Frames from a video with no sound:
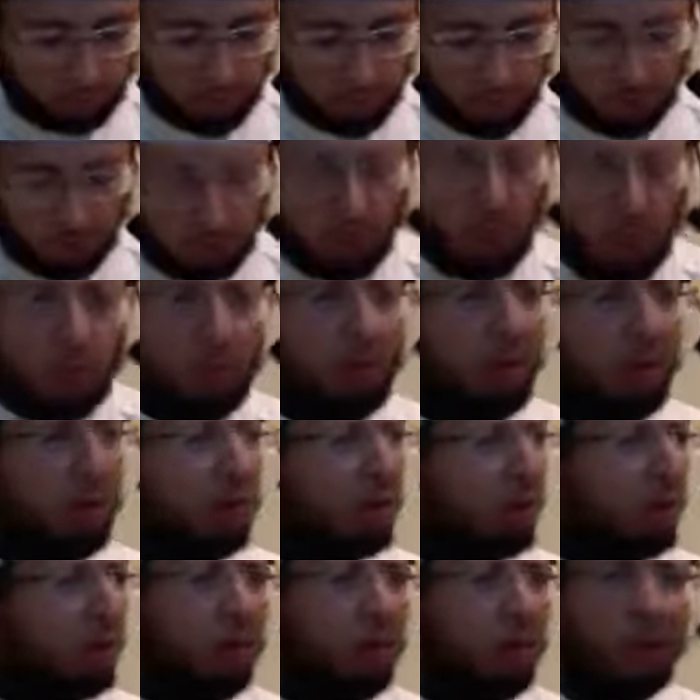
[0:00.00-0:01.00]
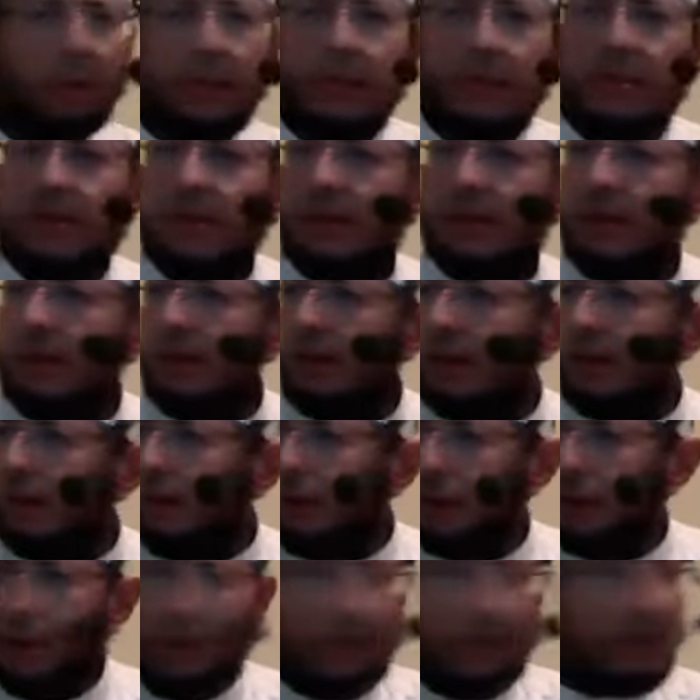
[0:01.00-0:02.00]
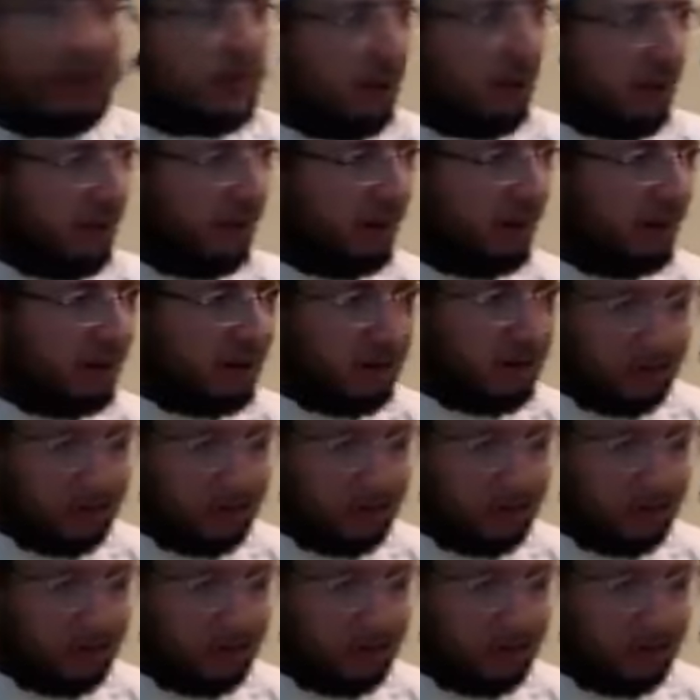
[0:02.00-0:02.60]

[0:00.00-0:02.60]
tomorrow. Tomorrow is Thursday.